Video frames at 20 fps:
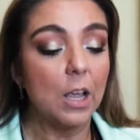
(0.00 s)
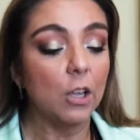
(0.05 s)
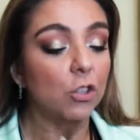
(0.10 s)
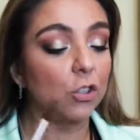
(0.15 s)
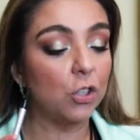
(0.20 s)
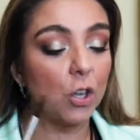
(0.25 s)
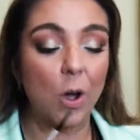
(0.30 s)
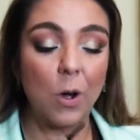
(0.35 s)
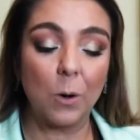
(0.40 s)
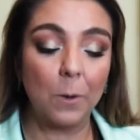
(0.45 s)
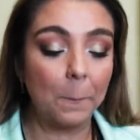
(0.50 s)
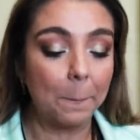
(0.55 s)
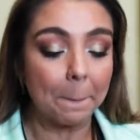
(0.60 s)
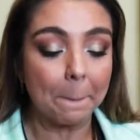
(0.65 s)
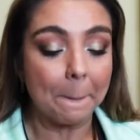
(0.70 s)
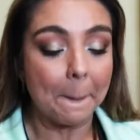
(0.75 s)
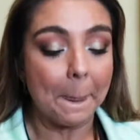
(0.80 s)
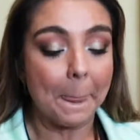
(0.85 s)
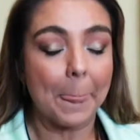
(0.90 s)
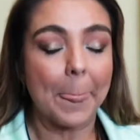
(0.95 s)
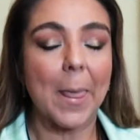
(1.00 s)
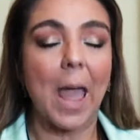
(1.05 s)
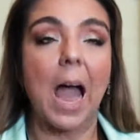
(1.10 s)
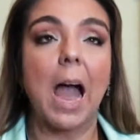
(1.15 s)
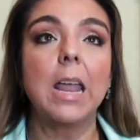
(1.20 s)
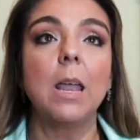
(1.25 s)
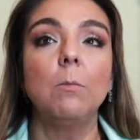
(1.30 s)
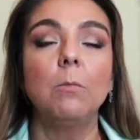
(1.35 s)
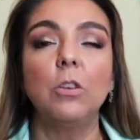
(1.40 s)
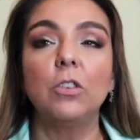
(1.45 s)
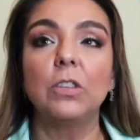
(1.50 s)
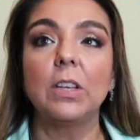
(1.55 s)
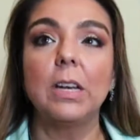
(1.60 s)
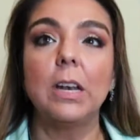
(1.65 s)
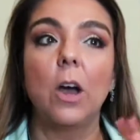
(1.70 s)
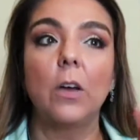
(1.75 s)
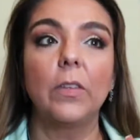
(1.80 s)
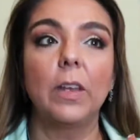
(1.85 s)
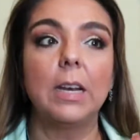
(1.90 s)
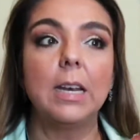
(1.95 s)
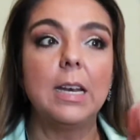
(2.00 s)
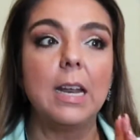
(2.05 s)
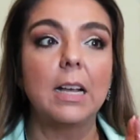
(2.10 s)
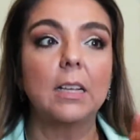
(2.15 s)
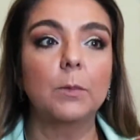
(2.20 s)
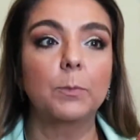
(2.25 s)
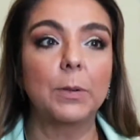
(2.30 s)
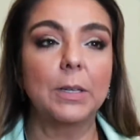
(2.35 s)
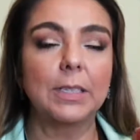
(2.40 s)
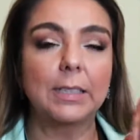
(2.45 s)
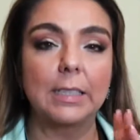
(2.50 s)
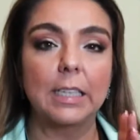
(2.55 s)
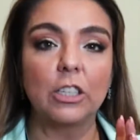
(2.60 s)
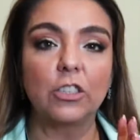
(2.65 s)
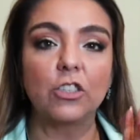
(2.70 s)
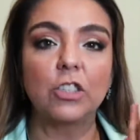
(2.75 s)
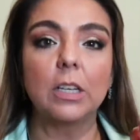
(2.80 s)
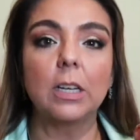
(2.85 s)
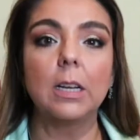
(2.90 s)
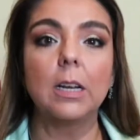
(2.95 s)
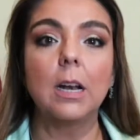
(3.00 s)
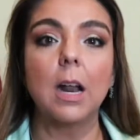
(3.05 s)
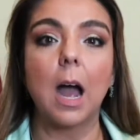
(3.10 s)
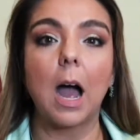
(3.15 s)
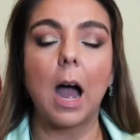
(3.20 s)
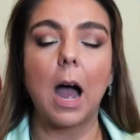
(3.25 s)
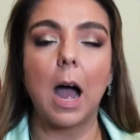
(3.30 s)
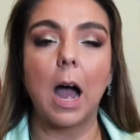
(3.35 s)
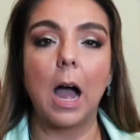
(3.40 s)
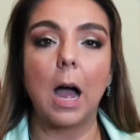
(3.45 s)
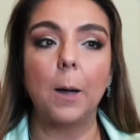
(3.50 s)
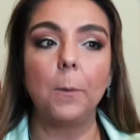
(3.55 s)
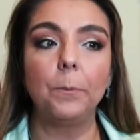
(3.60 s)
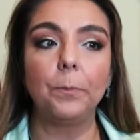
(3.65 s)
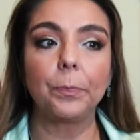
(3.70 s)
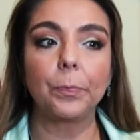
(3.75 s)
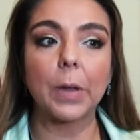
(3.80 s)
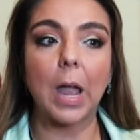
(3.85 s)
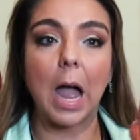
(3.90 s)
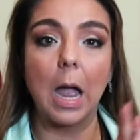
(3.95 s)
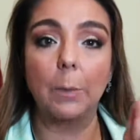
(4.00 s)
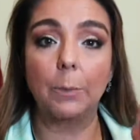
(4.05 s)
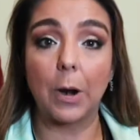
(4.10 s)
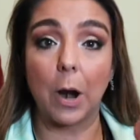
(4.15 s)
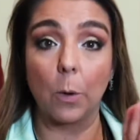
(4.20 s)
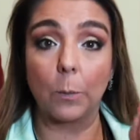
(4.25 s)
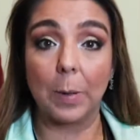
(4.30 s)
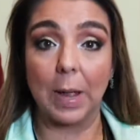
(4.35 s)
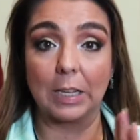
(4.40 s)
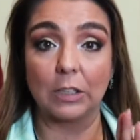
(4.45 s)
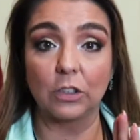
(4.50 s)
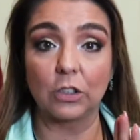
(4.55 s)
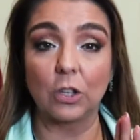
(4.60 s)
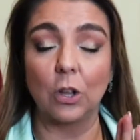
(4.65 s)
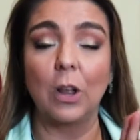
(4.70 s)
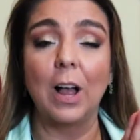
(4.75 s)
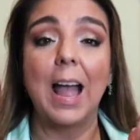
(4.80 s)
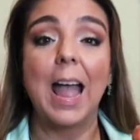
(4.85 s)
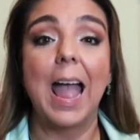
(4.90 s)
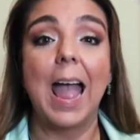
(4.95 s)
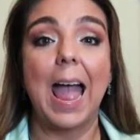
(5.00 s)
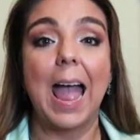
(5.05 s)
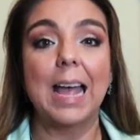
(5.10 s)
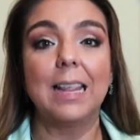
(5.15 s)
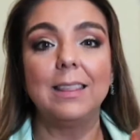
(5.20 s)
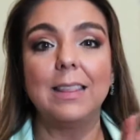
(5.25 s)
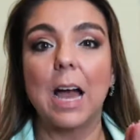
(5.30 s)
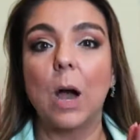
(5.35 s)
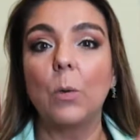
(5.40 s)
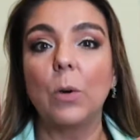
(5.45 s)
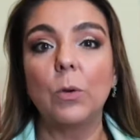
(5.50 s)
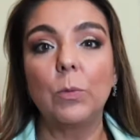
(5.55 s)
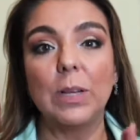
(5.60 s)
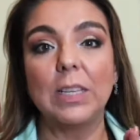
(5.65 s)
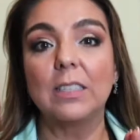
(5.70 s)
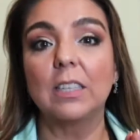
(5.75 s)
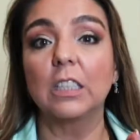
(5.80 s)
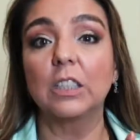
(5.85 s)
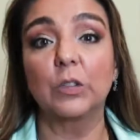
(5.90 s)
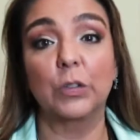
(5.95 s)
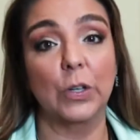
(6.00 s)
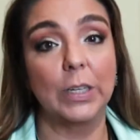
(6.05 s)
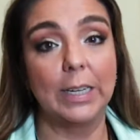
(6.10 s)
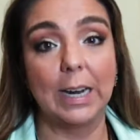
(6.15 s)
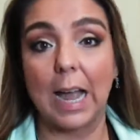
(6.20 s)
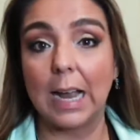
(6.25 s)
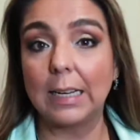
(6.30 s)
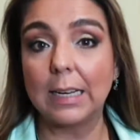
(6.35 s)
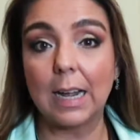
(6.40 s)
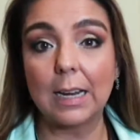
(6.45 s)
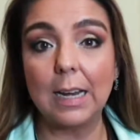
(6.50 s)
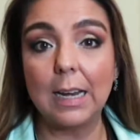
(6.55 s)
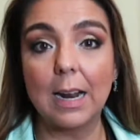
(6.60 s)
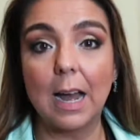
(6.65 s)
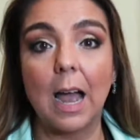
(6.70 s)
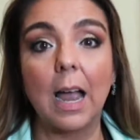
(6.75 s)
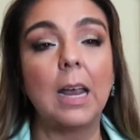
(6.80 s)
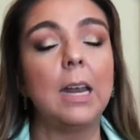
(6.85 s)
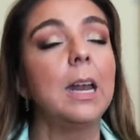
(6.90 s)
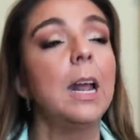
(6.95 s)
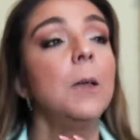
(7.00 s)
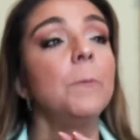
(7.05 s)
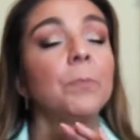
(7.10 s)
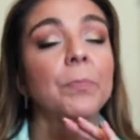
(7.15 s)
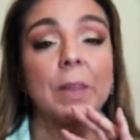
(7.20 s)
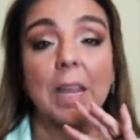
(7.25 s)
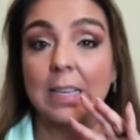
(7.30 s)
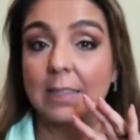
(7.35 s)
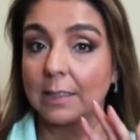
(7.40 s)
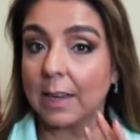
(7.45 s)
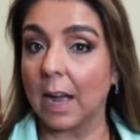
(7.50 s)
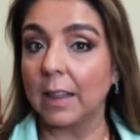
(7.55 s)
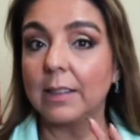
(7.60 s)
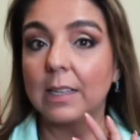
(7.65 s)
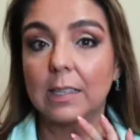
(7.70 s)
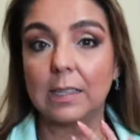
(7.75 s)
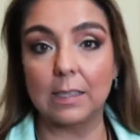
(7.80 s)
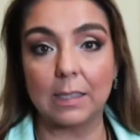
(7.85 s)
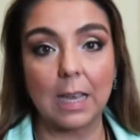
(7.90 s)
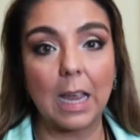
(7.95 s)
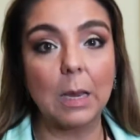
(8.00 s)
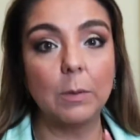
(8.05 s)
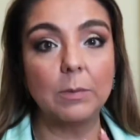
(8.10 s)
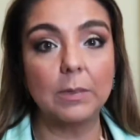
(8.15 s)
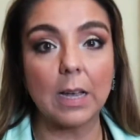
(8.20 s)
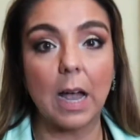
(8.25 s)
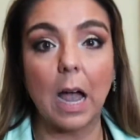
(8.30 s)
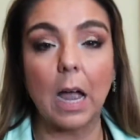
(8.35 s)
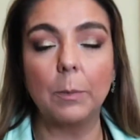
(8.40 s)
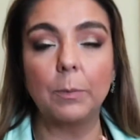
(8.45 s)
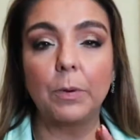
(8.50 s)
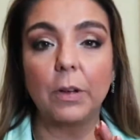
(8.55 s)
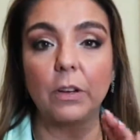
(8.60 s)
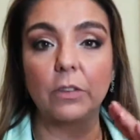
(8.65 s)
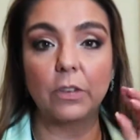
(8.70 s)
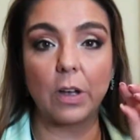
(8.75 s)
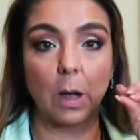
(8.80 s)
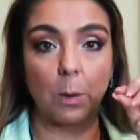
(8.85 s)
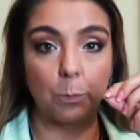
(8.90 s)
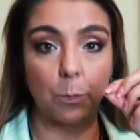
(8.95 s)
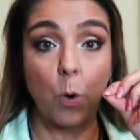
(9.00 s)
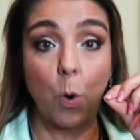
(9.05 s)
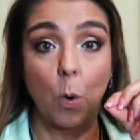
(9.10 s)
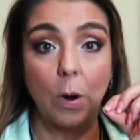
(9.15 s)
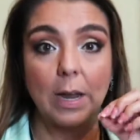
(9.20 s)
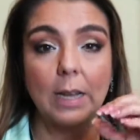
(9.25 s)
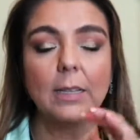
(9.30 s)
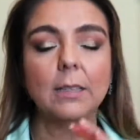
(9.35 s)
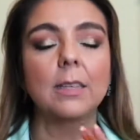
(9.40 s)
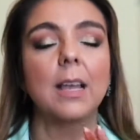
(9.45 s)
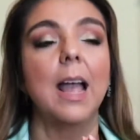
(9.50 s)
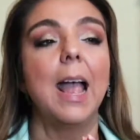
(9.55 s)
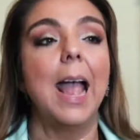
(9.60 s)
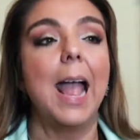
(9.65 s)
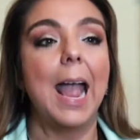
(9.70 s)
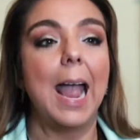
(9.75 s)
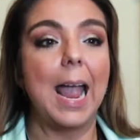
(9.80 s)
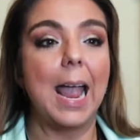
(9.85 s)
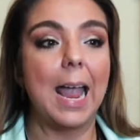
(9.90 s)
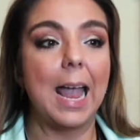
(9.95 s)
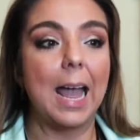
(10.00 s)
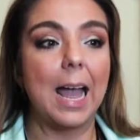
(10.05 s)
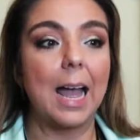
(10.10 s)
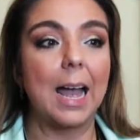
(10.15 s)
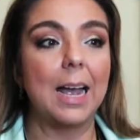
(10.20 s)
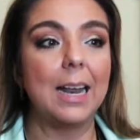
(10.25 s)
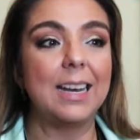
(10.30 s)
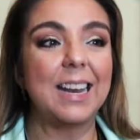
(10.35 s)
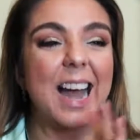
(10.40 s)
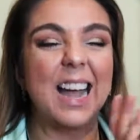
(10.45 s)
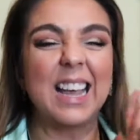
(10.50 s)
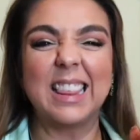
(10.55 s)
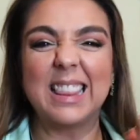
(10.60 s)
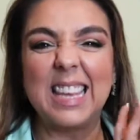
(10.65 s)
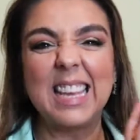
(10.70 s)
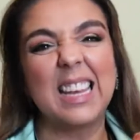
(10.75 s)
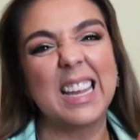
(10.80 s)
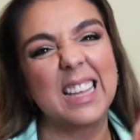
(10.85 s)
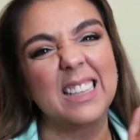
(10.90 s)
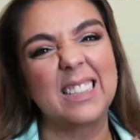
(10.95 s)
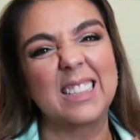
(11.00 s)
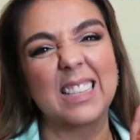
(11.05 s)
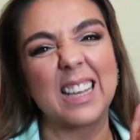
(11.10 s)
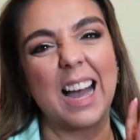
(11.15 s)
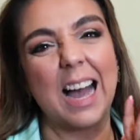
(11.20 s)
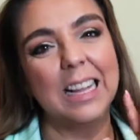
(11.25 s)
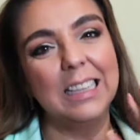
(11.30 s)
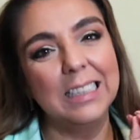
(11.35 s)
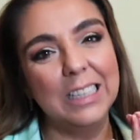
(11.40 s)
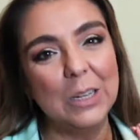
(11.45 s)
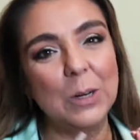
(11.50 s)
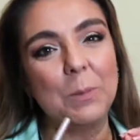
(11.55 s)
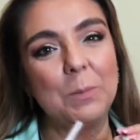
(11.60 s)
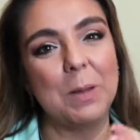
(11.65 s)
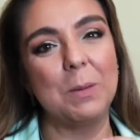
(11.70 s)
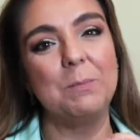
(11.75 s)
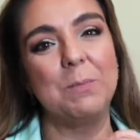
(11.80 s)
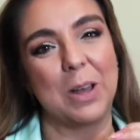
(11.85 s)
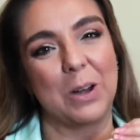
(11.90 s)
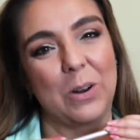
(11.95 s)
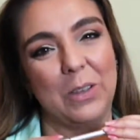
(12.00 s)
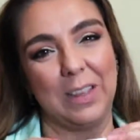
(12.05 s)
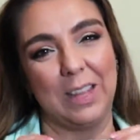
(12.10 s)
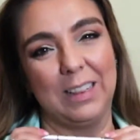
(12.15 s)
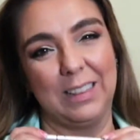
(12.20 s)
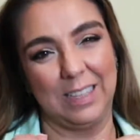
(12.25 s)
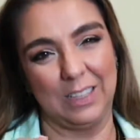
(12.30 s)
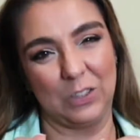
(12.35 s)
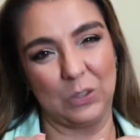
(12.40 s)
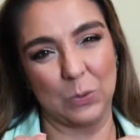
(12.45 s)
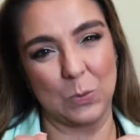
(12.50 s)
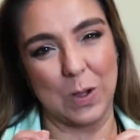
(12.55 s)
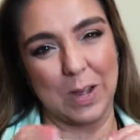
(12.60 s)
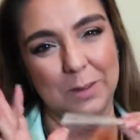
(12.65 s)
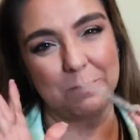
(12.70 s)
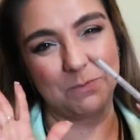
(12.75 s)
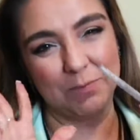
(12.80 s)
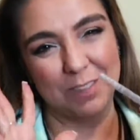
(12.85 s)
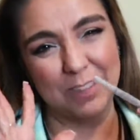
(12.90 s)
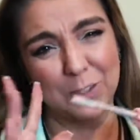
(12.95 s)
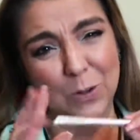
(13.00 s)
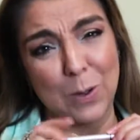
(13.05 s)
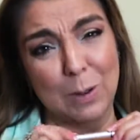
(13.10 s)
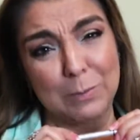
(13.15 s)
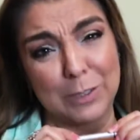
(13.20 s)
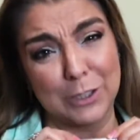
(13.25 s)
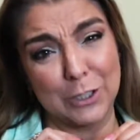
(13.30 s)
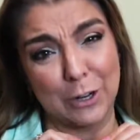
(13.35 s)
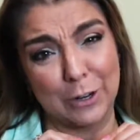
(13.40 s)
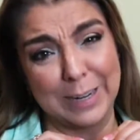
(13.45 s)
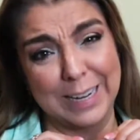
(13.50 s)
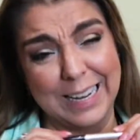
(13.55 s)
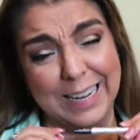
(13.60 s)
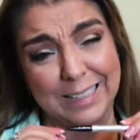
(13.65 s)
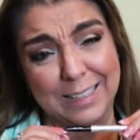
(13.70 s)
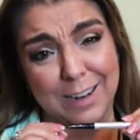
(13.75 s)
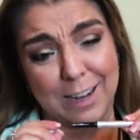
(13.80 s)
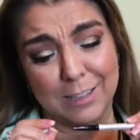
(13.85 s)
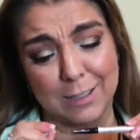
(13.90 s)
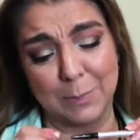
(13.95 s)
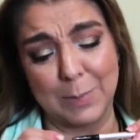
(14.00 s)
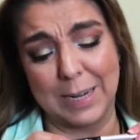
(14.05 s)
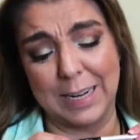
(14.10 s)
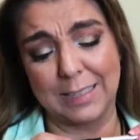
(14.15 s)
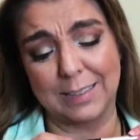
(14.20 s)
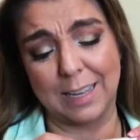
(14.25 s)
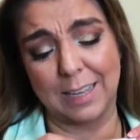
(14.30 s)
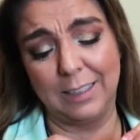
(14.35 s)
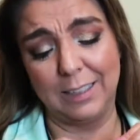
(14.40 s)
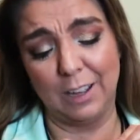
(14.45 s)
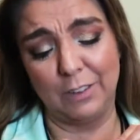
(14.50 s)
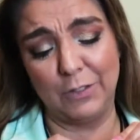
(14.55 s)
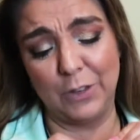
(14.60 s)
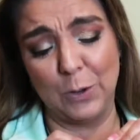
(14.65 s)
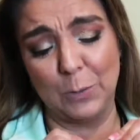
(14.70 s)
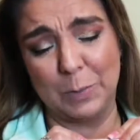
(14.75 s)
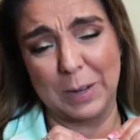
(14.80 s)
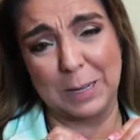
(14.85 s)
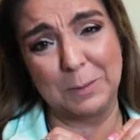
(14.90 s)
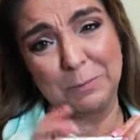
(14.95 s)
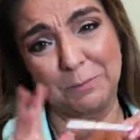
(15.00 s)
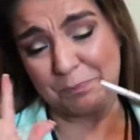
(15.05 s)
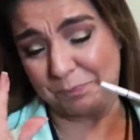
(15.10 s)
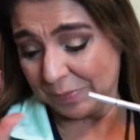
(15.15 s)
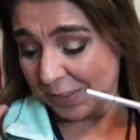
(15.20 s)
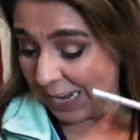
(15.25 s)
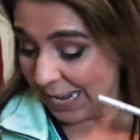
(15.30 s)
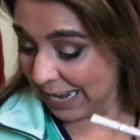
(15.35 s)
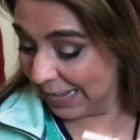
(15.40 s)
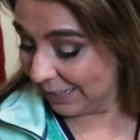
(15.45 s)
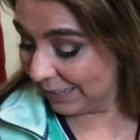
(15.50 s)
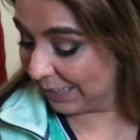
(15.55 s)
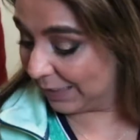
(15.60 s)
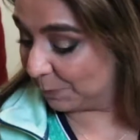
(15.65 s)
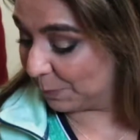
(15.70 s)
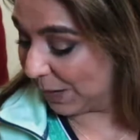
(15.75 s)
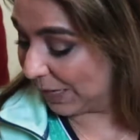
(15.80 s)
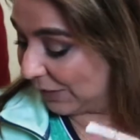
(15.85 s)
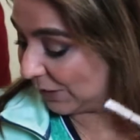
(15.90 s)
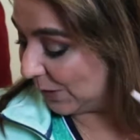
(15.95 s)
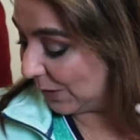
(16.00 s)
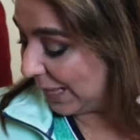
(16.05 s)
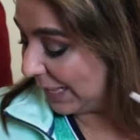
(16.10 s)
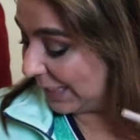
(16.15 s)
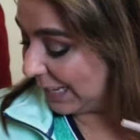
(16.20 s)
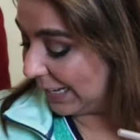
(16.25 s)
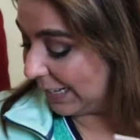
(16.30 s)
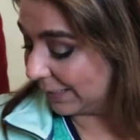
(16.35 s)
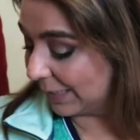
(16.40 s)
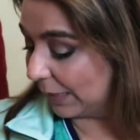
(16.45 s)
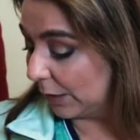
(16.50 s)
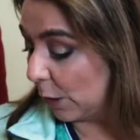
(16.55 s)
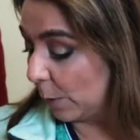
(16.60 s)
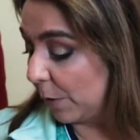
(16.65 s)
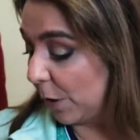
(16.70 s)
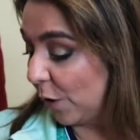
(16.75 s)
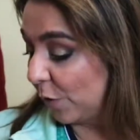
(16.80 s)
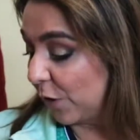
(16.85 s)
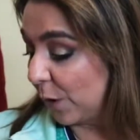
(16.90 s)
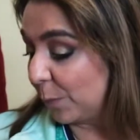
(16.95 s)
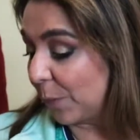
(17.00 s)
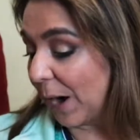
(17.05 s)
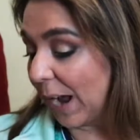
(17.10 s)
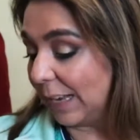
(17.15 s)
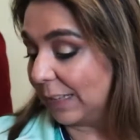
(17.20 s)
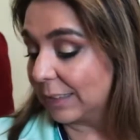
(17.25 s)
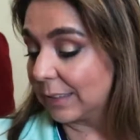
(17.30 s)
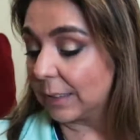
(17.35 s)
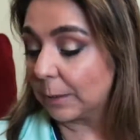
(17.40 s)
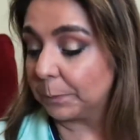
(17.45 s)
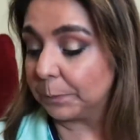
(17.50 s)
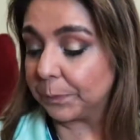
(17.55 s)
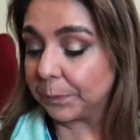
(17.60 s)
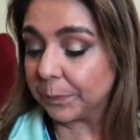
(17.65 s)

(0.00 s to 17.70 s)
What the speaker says: So I am using now the NYX Precision eyebrow pencil, and that one retails for $9.99. It's got the same type of a point, and I think it's a little bit better than this one. So I'm sorry, It Cosmetics, I love you, but this pencil I think is a little bit overpriced